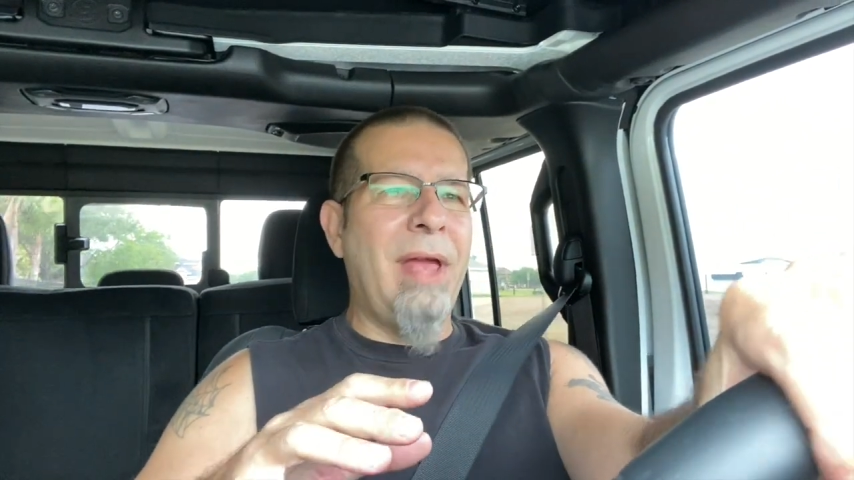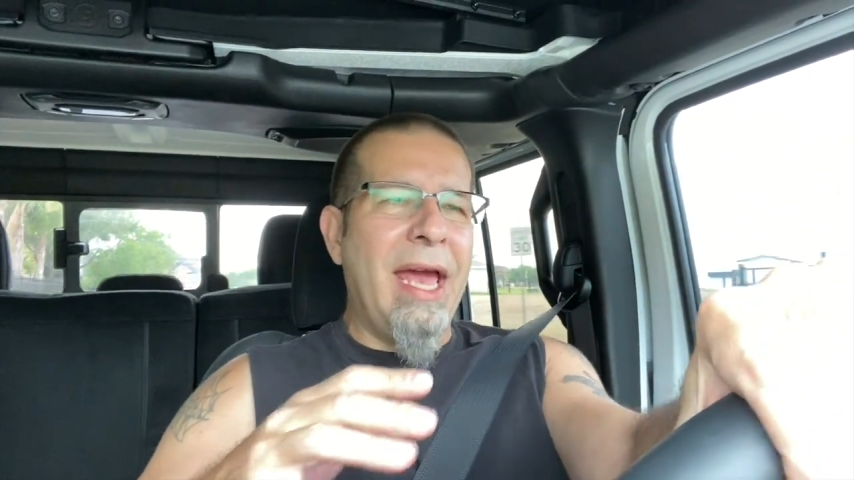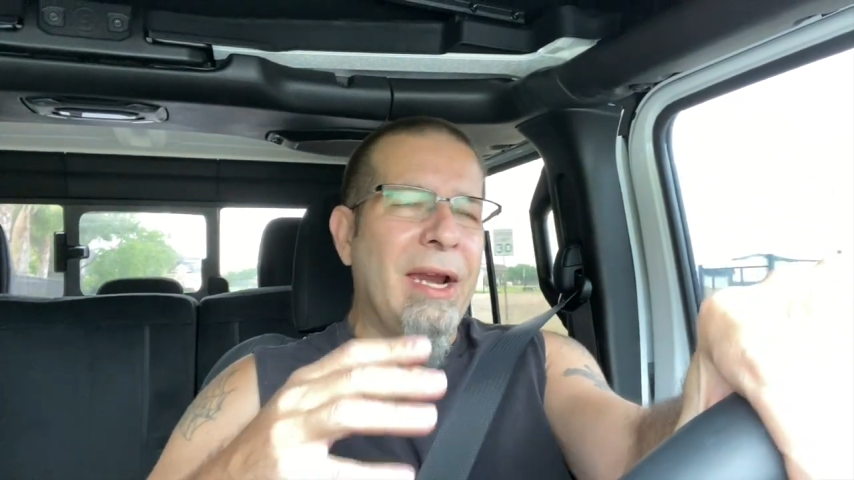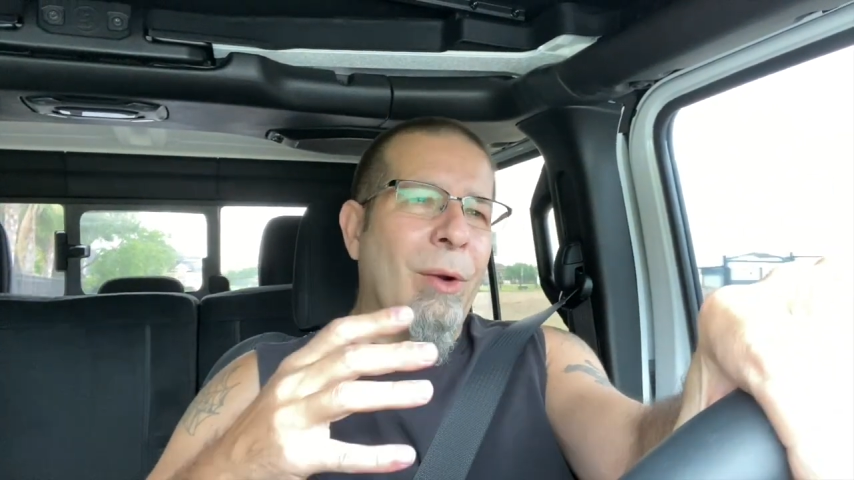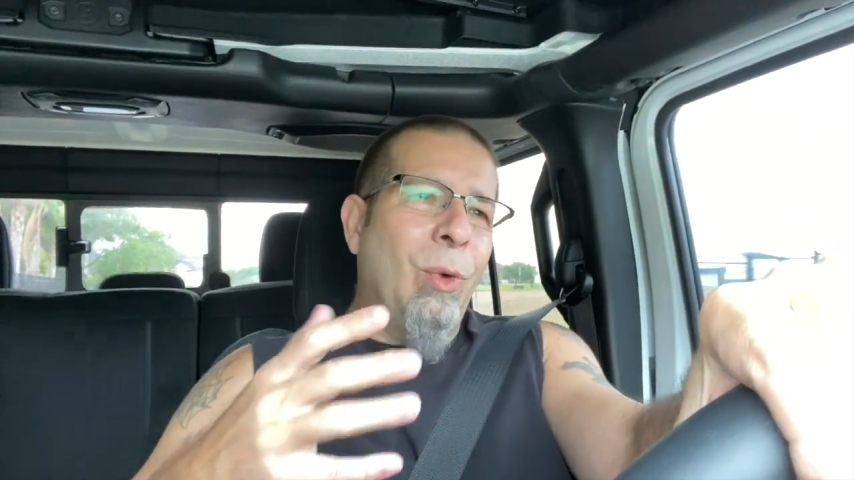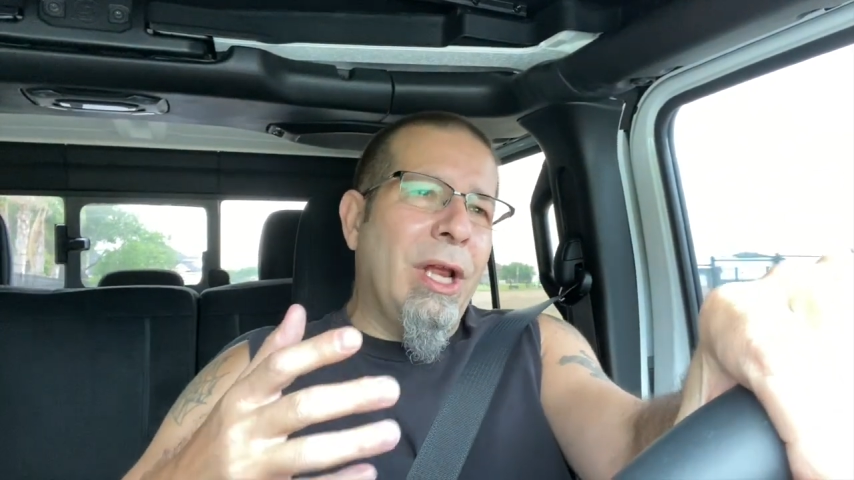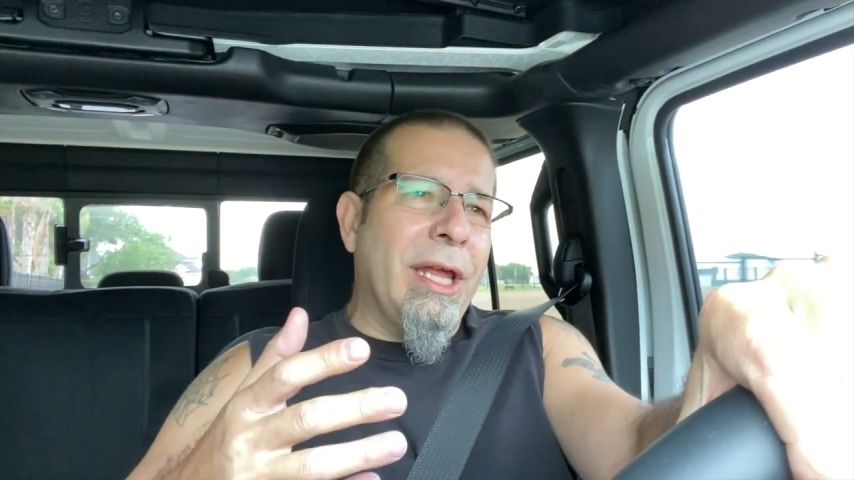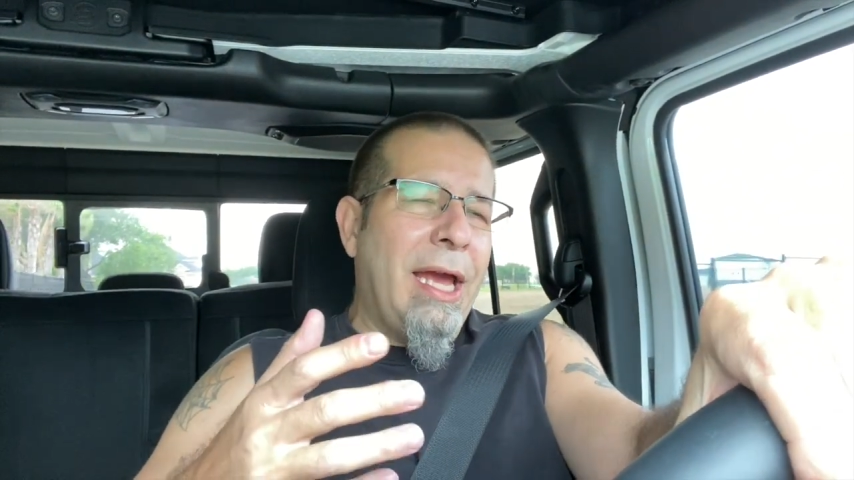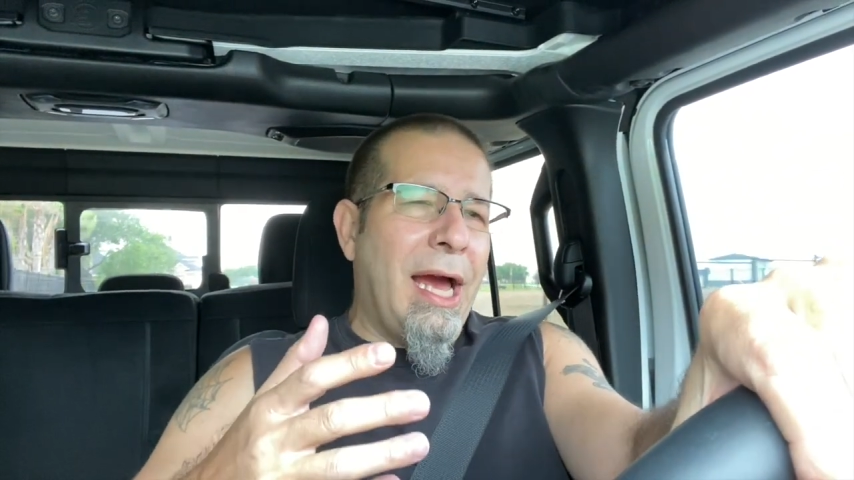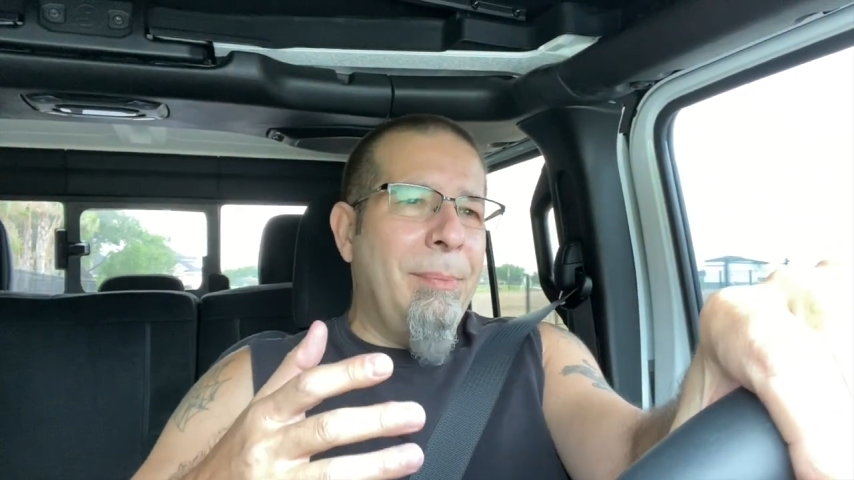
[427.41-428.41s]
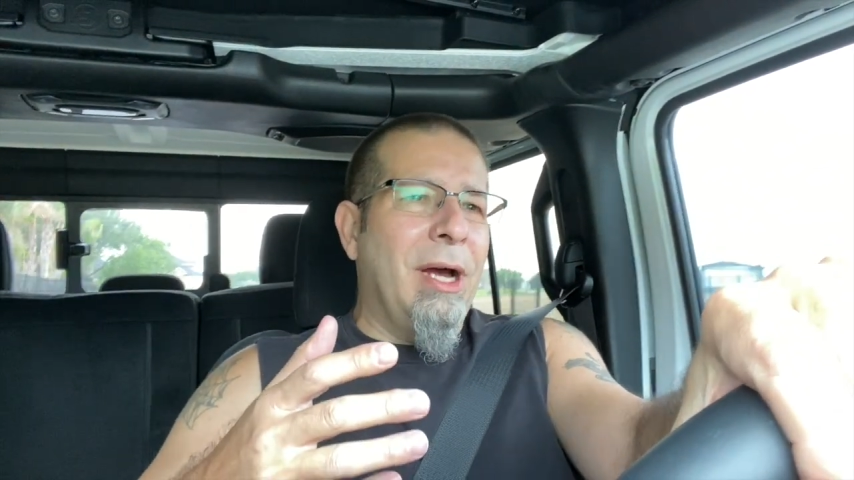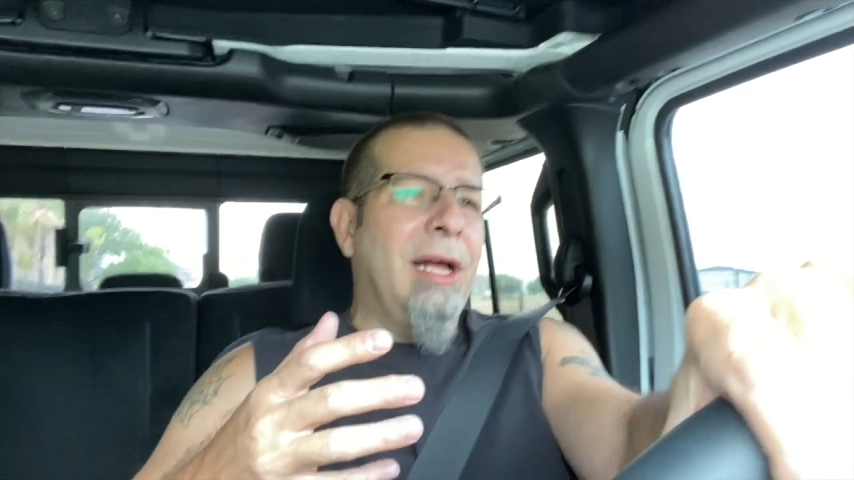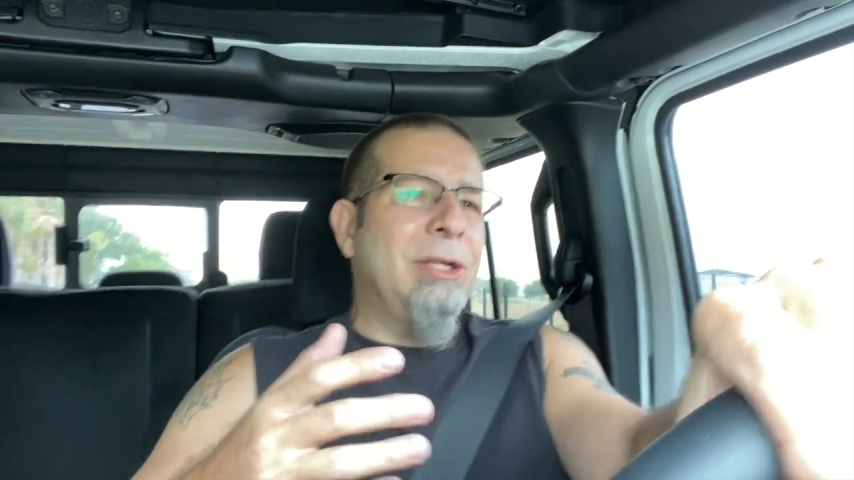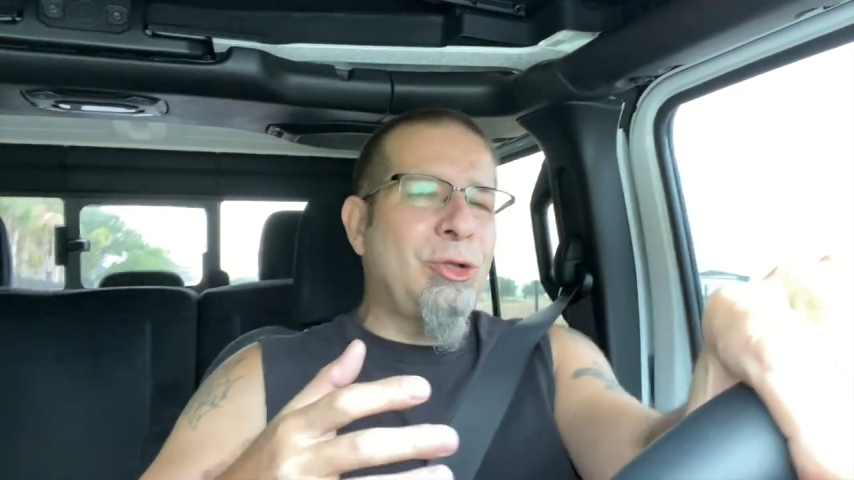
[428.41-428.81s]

And really, I'm a